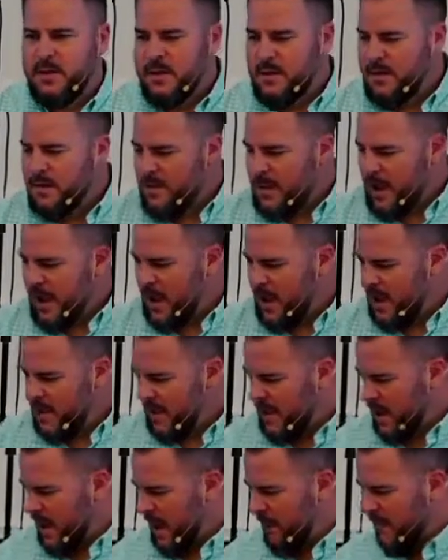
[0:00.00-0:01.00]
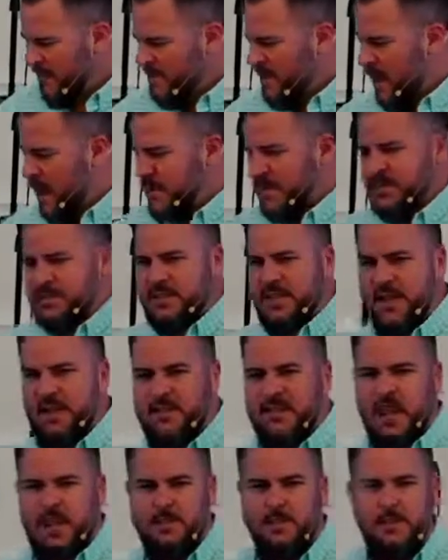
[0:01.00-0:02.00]
And every time this kid
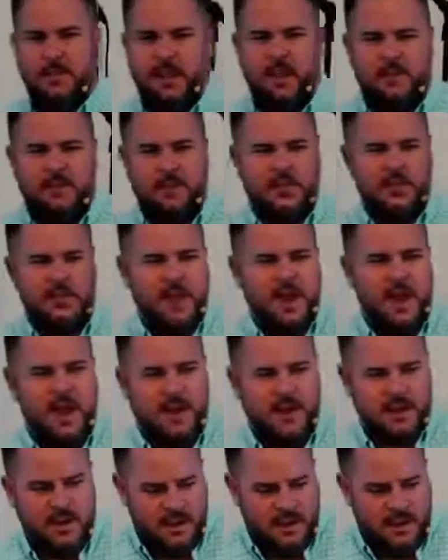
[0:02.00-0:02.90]
came around the track,